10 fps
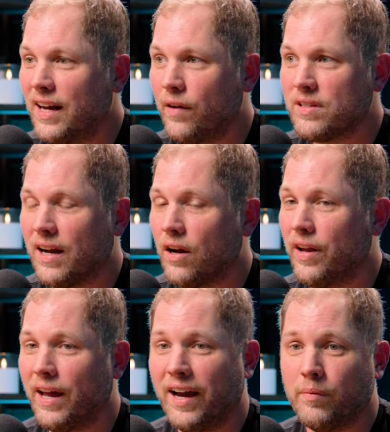And I was like,
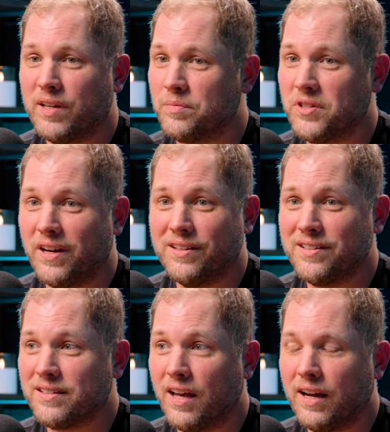"Okay, I got to make some
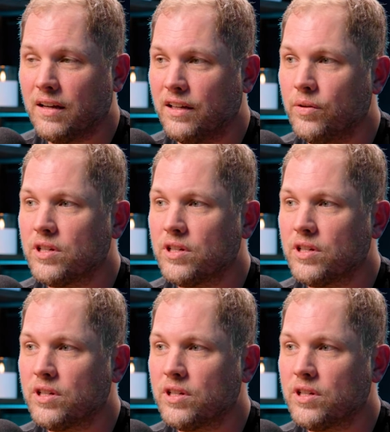changes." Like, mm.